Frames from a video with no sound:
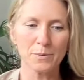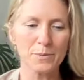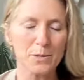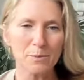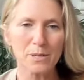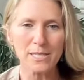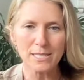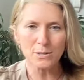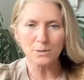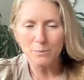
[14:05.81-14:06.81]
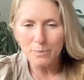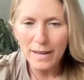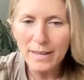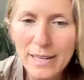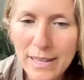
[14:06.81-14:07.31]
So I'm going to scoot
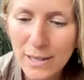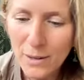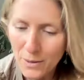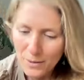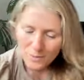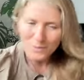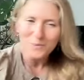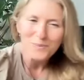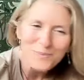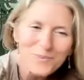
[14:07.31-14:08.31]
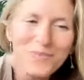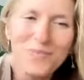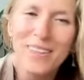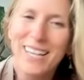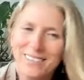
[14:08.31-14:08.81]
back here
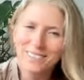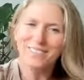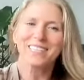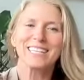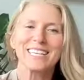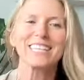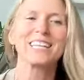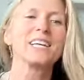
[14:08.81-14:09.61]
and really